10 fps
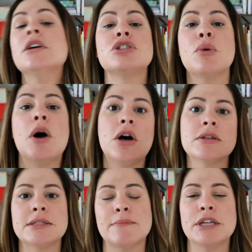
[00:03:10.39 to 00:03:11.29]
So
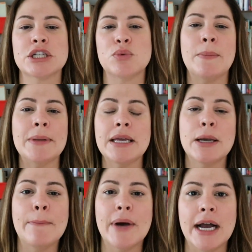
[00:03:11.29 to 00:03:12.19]
all subjects would be
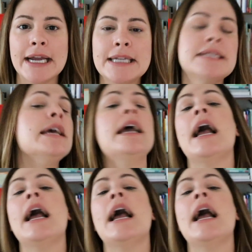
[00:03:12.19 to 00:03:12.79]
combined